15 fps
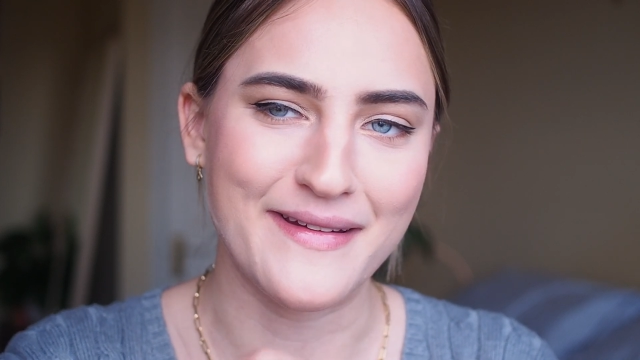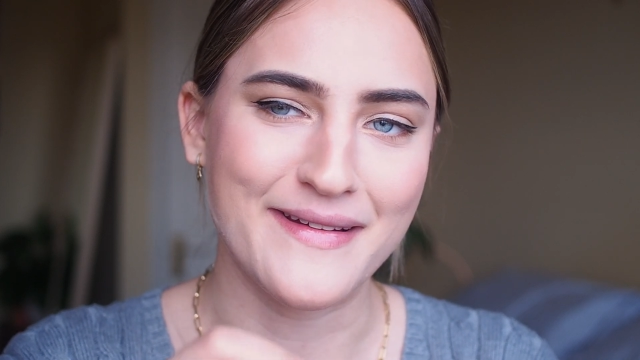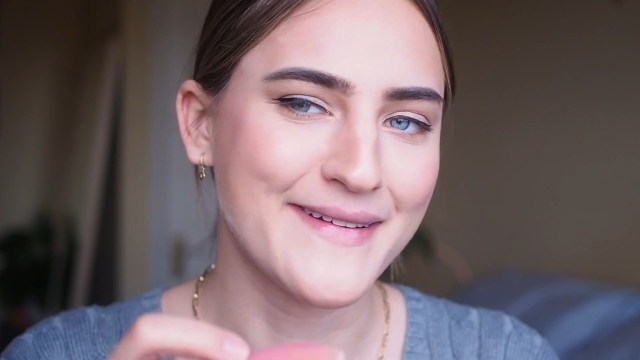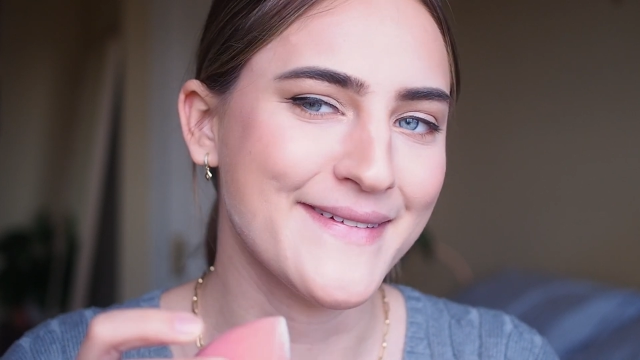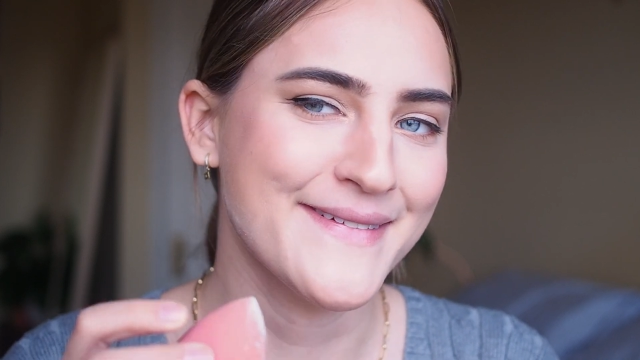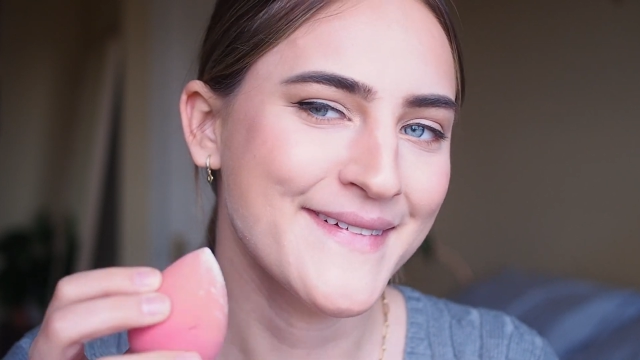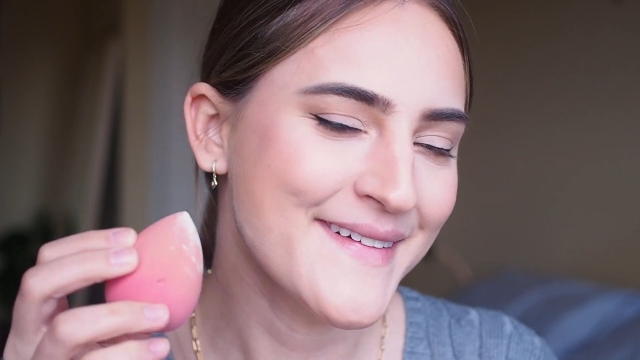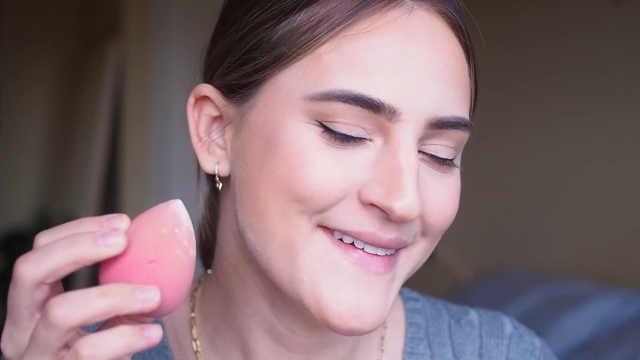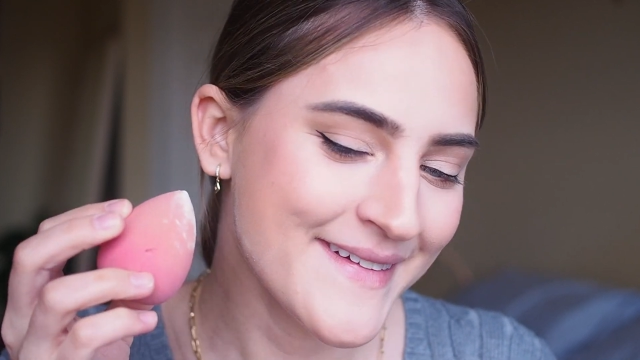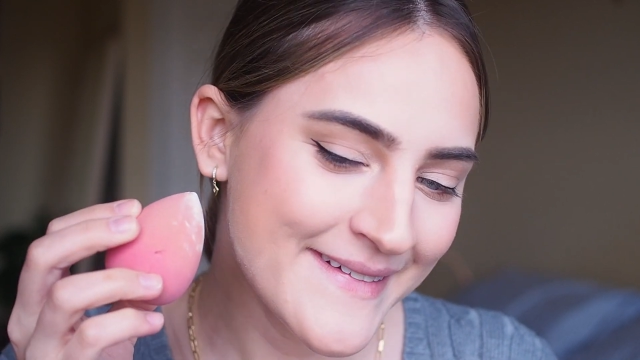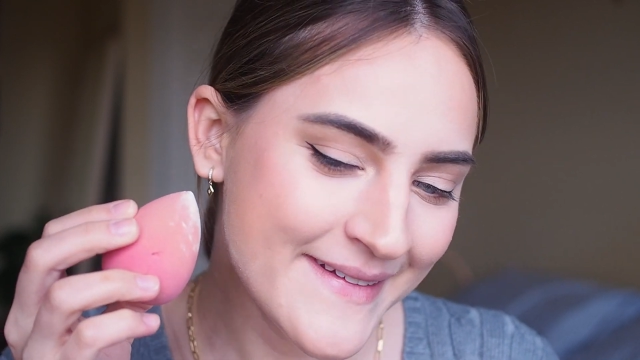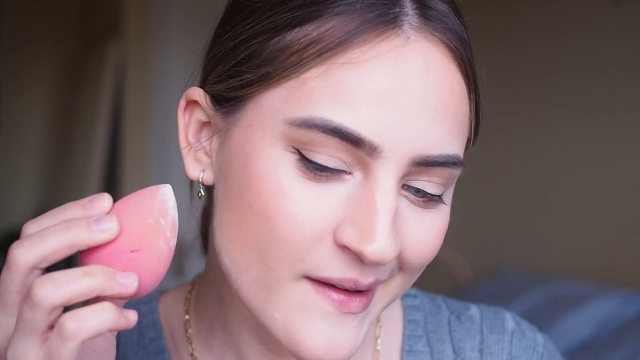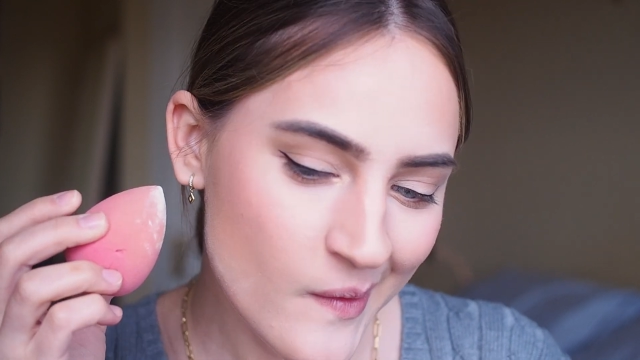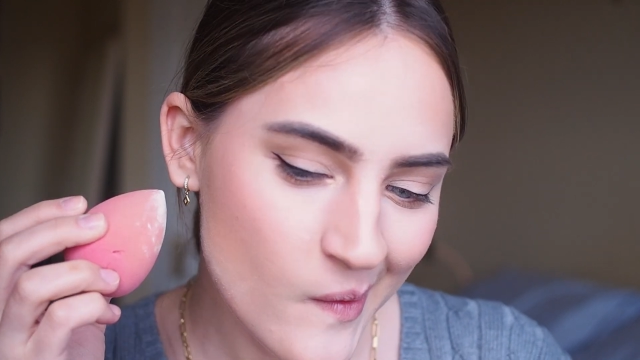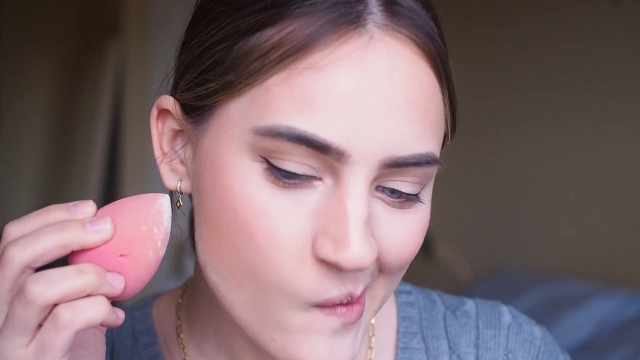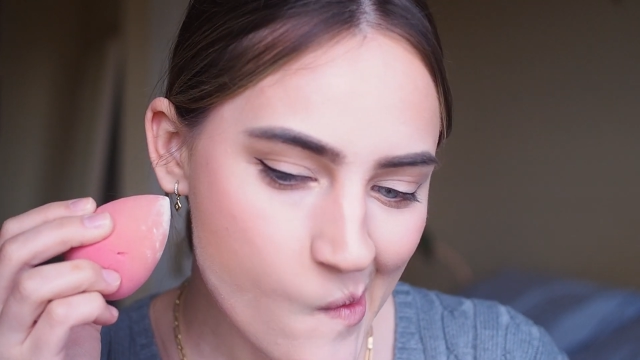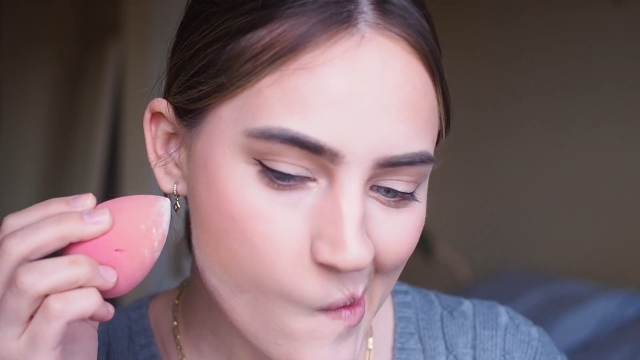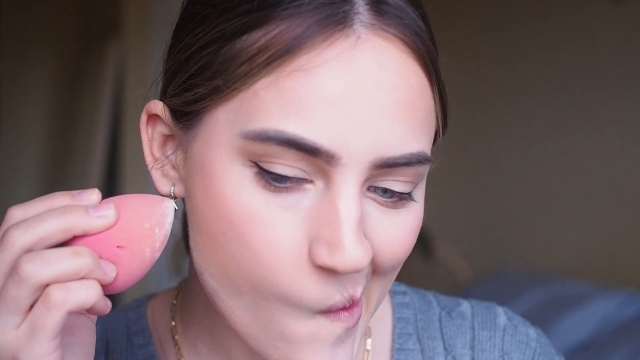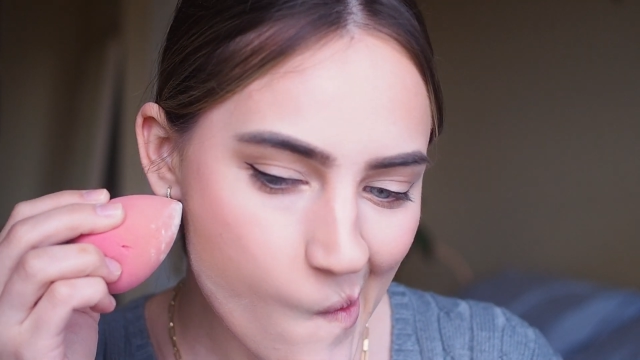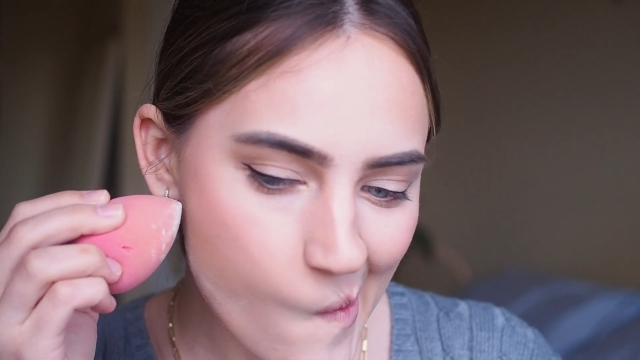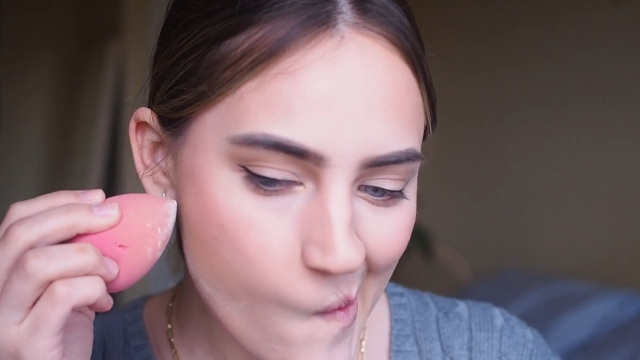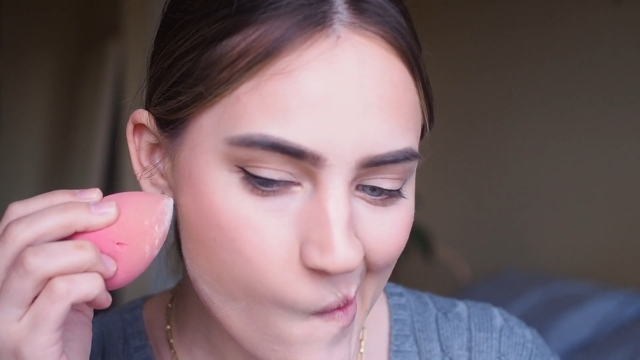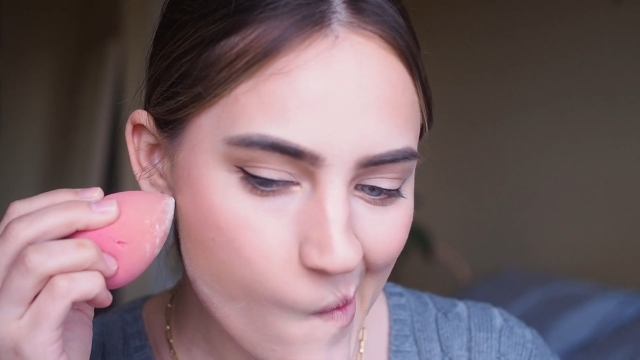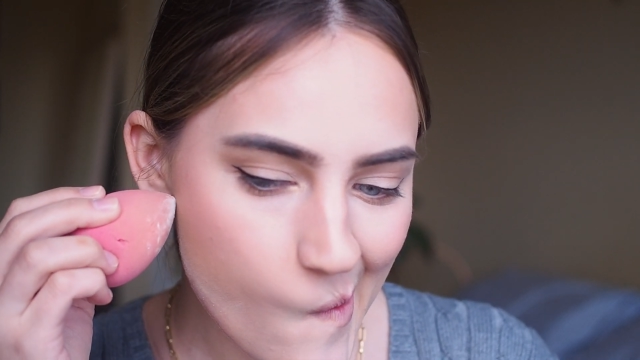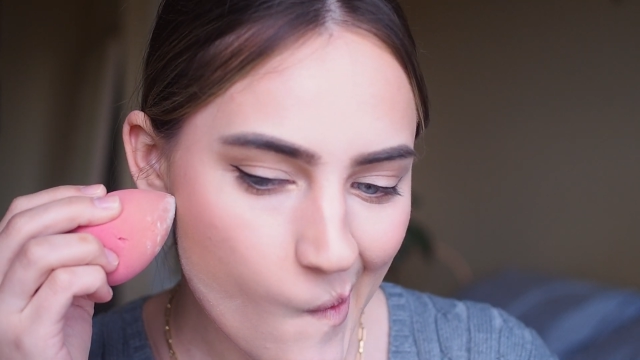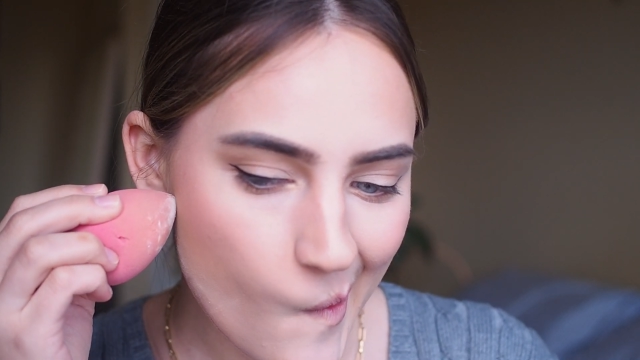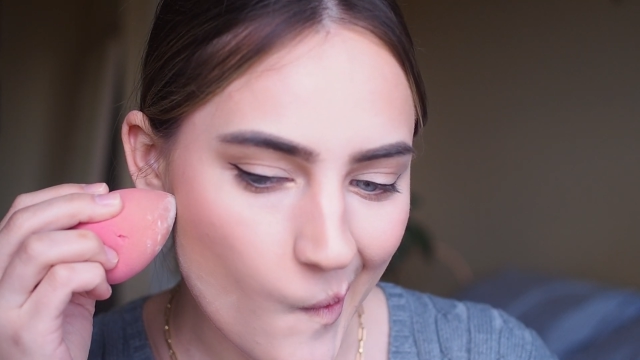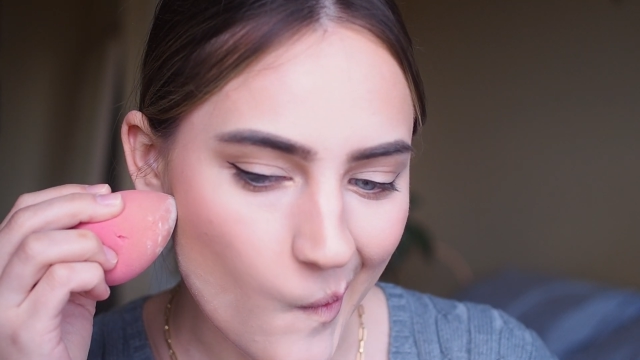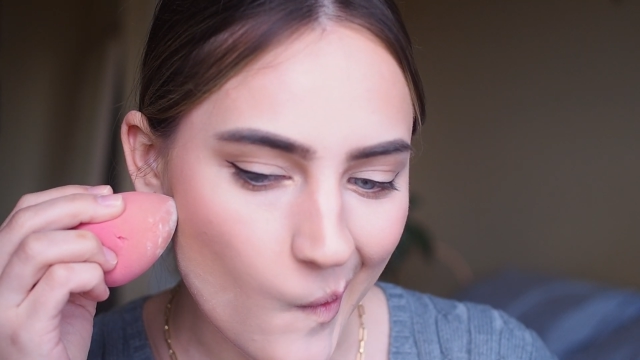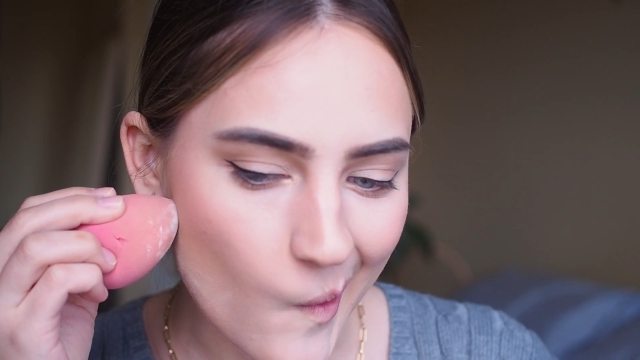it.
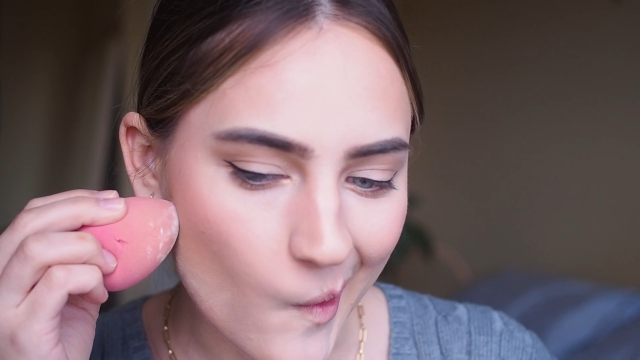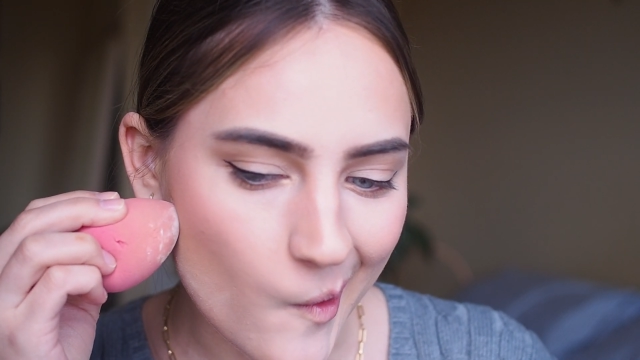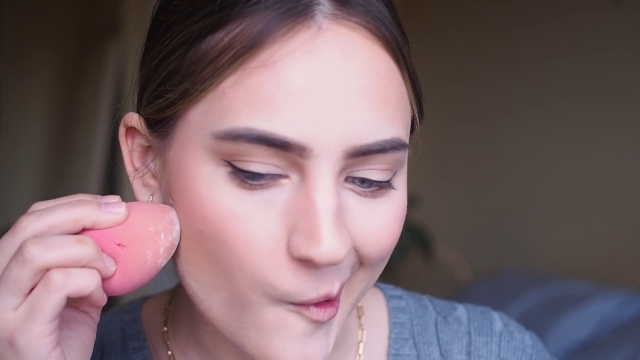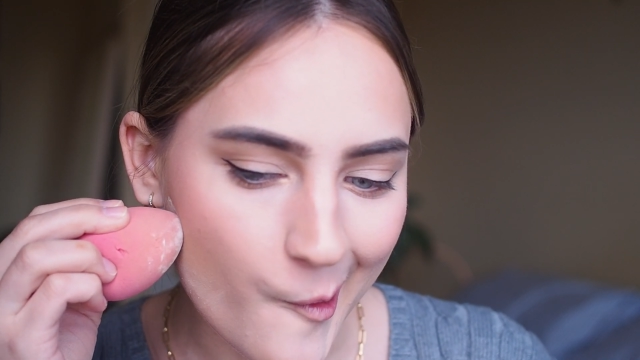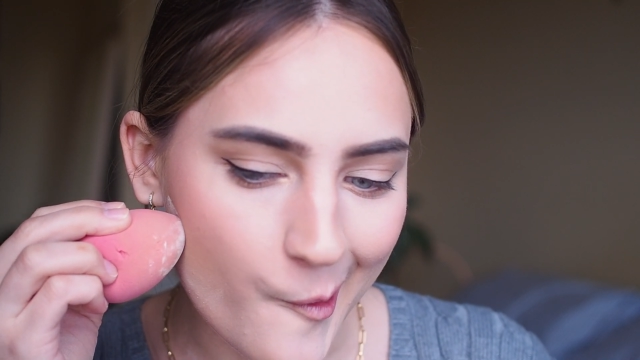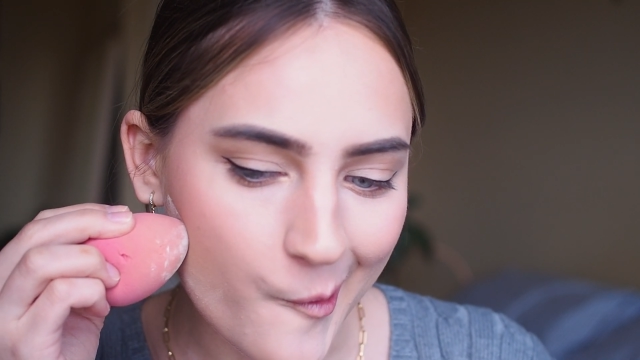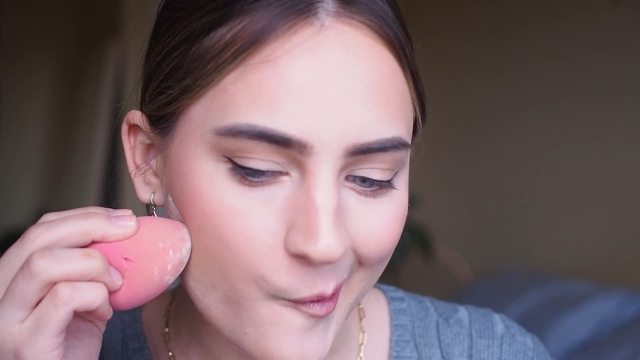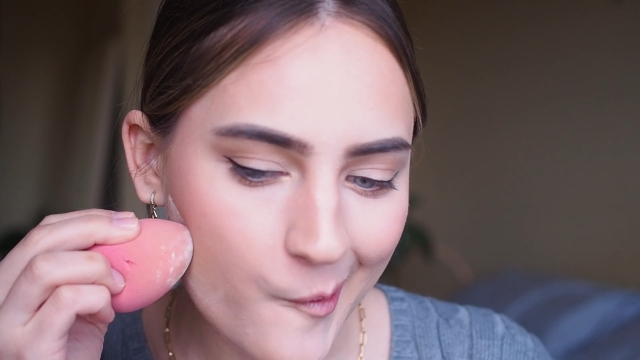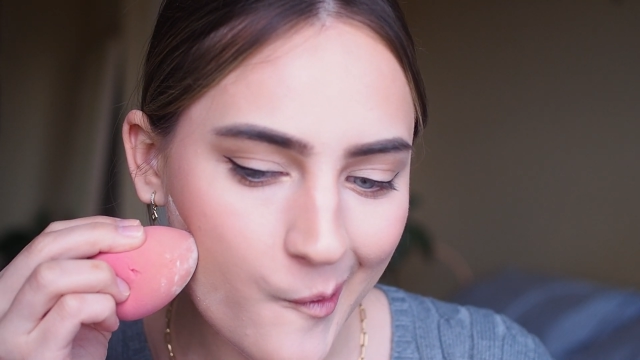Kind of like this.